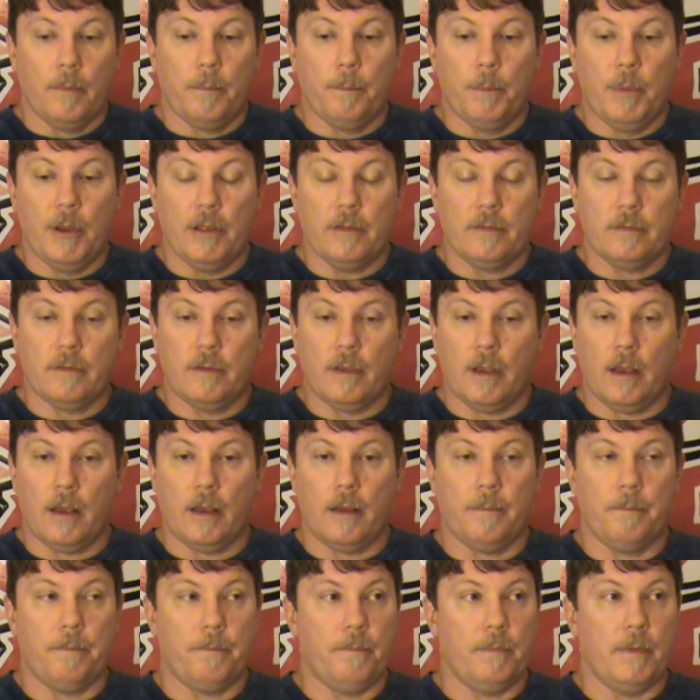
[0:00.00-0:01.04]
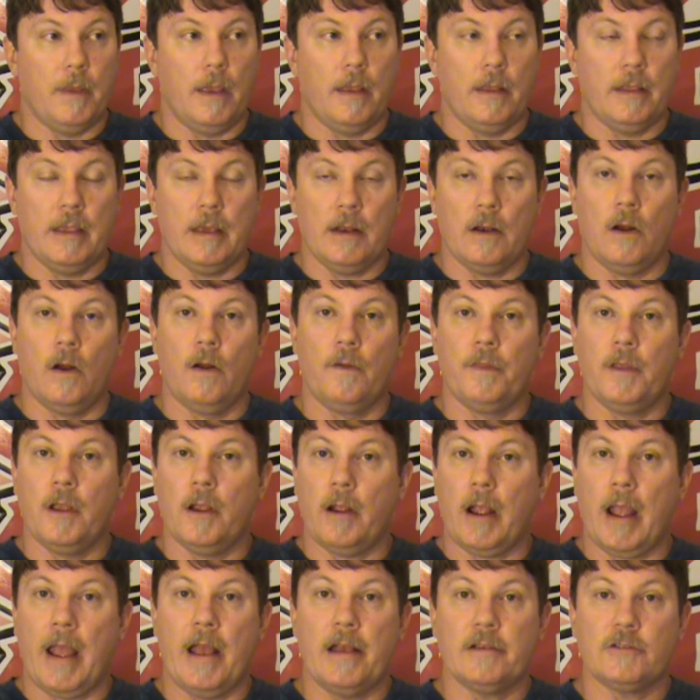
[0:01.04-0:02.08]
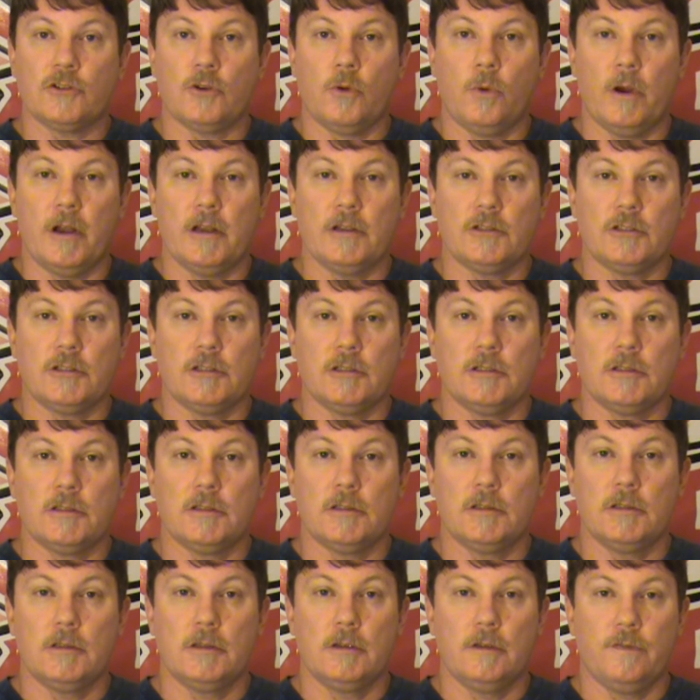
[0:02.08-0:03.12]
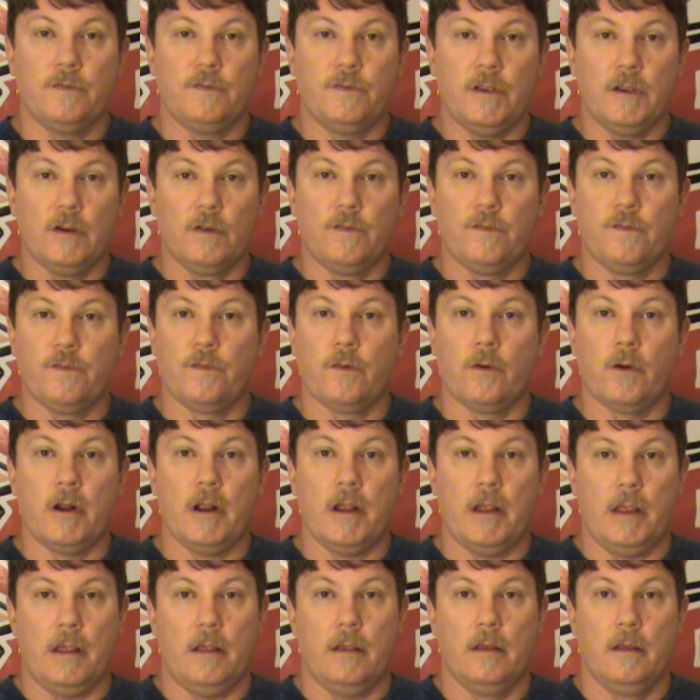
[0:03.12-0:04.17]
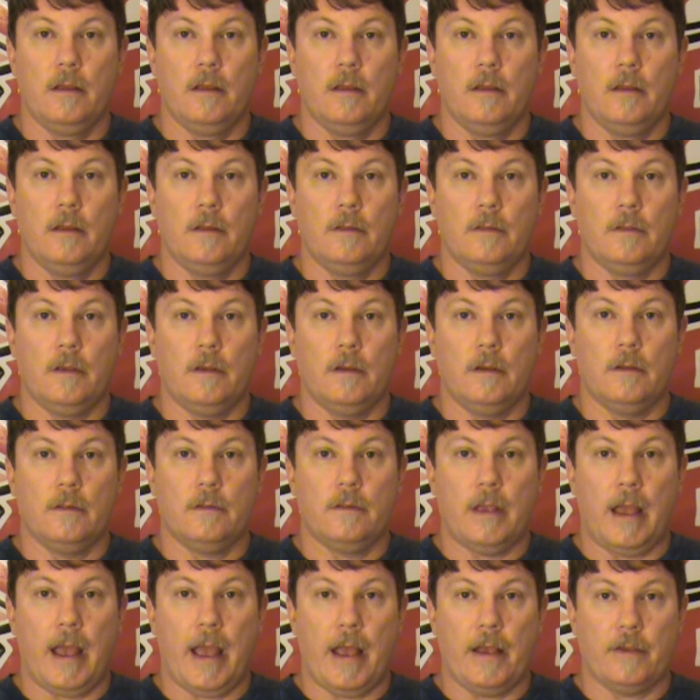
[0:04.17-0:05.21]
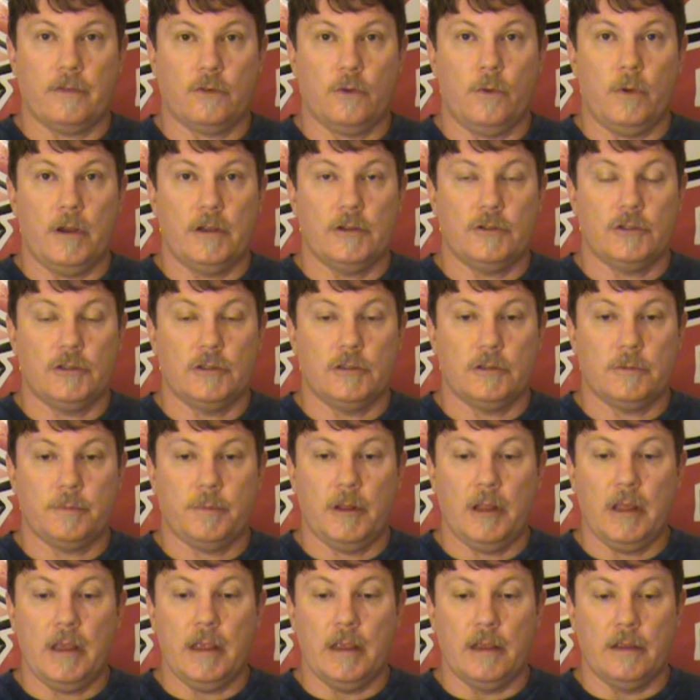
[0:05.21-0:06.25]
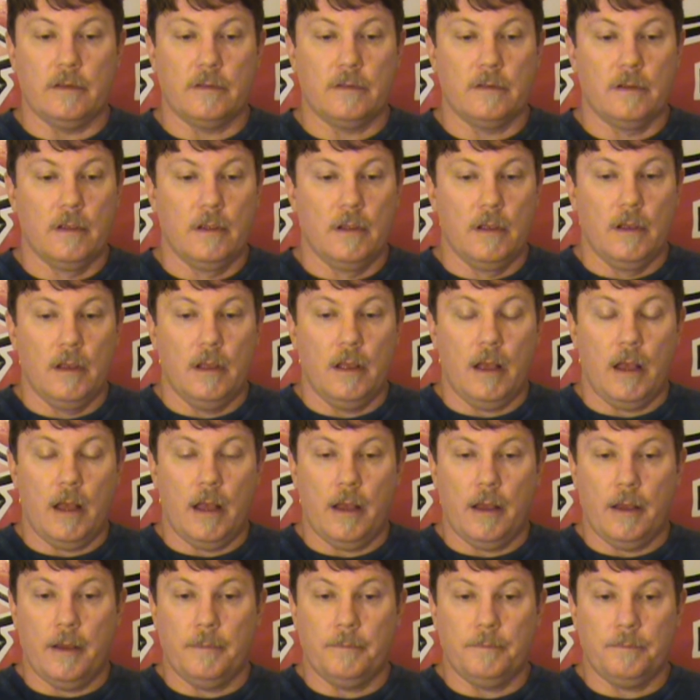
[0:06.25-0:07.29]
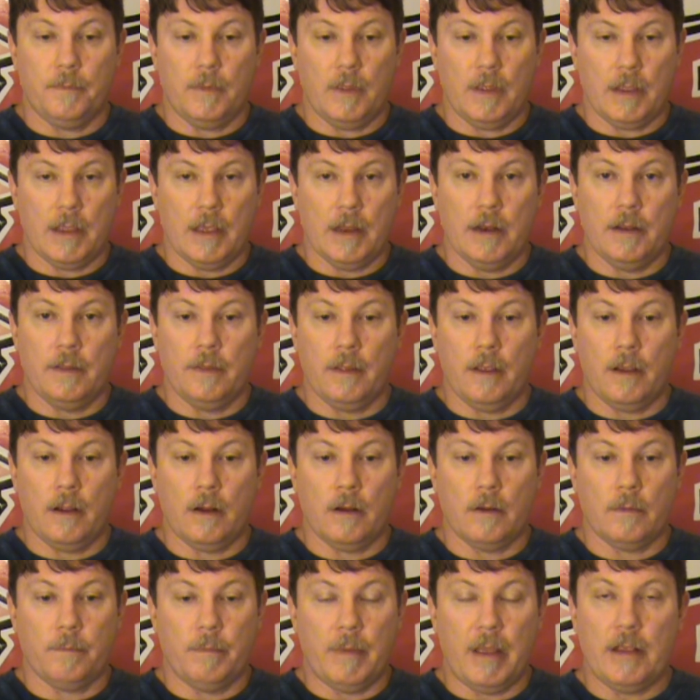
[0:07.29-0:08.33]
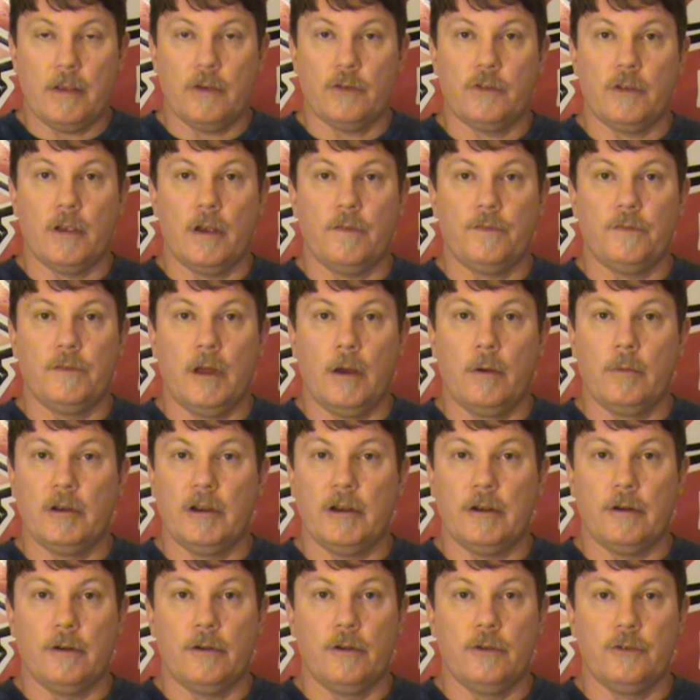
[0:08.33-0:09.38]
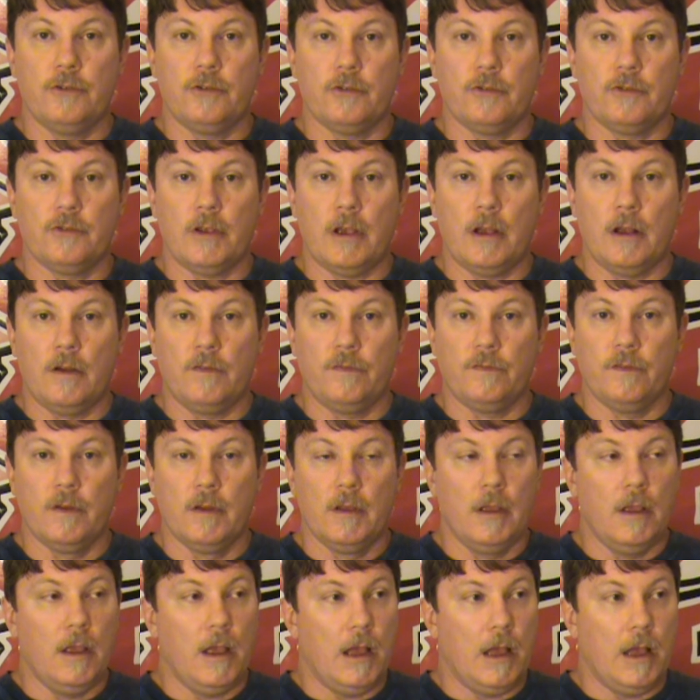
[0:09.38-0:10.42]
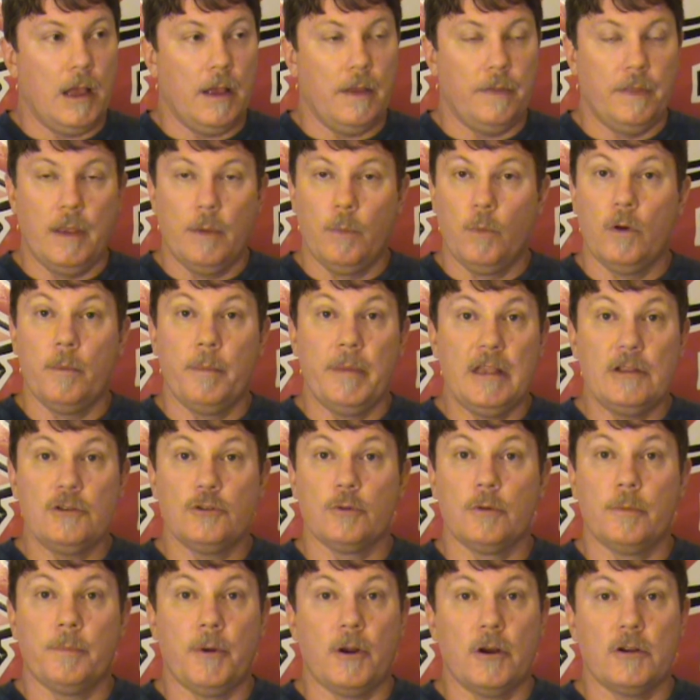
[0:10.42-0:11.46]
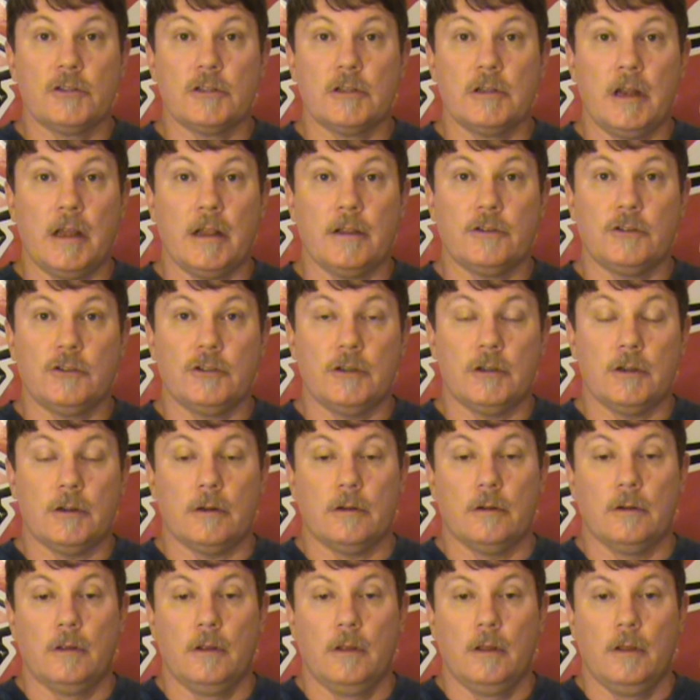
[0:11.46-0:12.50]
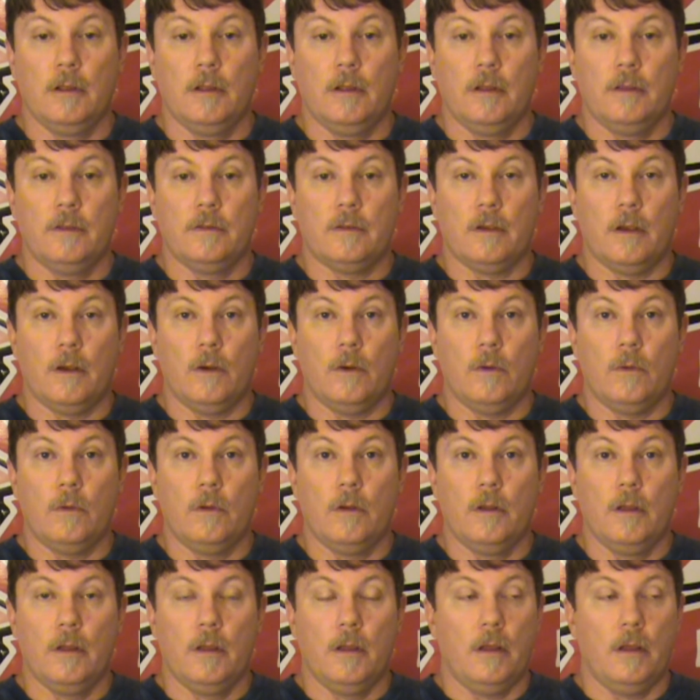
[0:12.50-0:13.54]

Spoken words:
But get on there, ask questions. Feel free to ask questions, please. Get in there, make yourself known, introduce yourself, and then we'll meet you in person next year. So,